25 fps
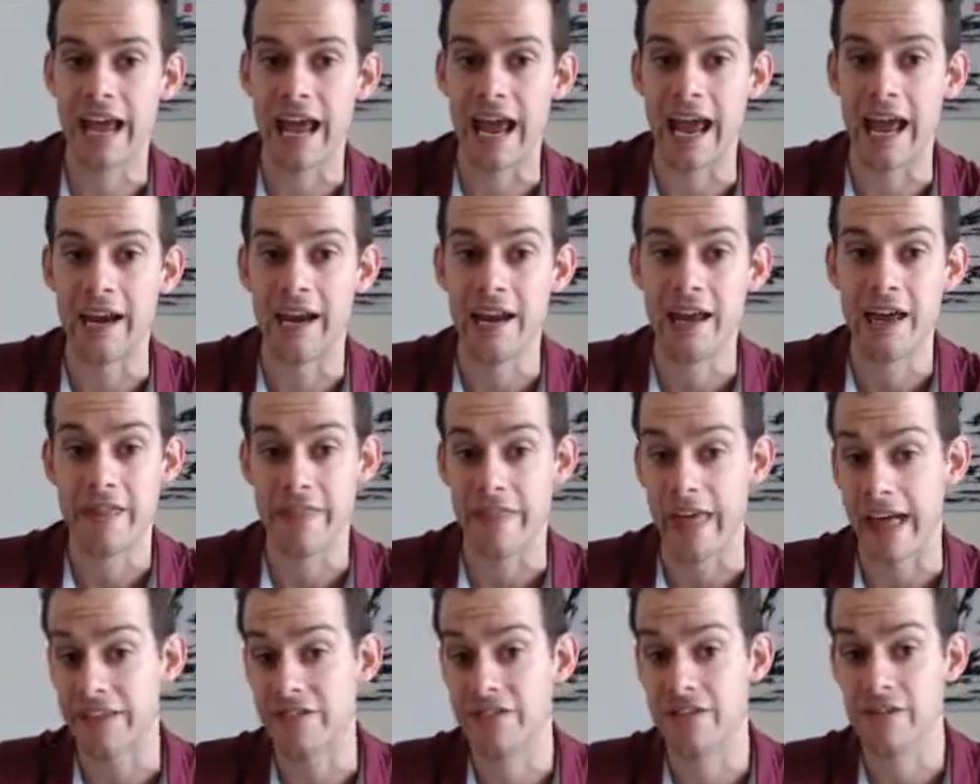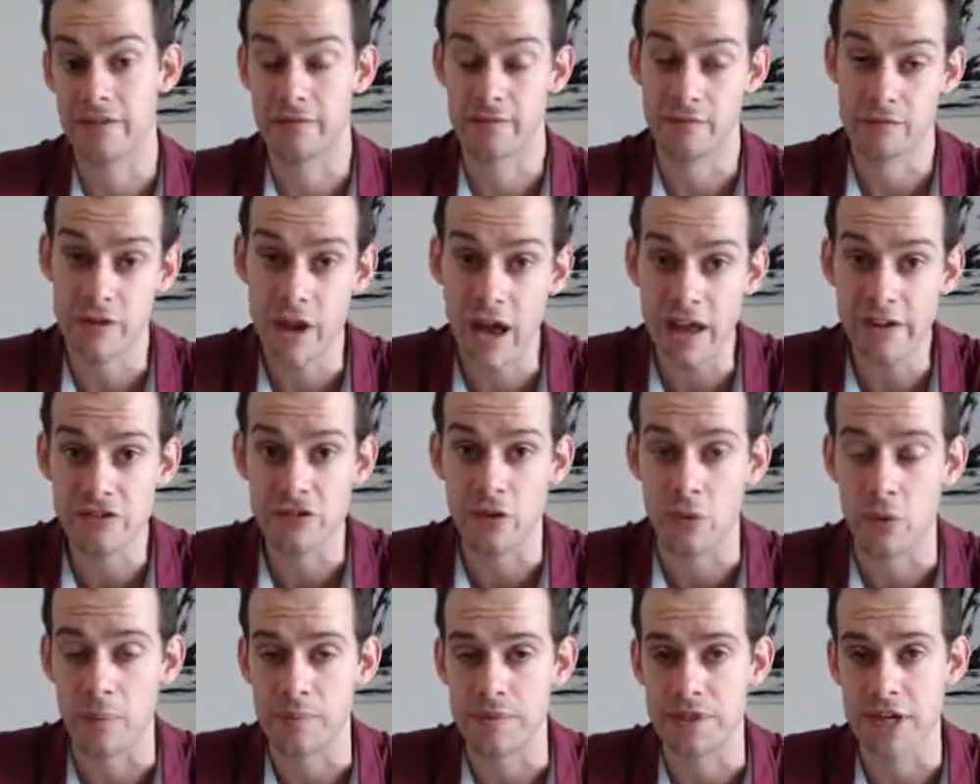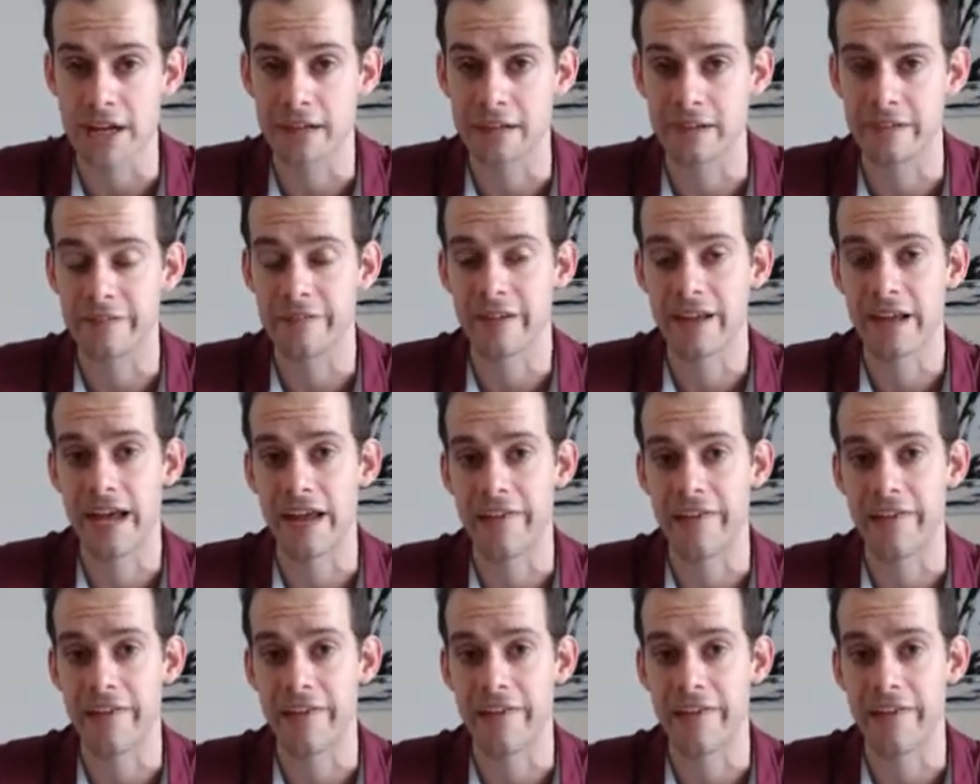And that's not so objective.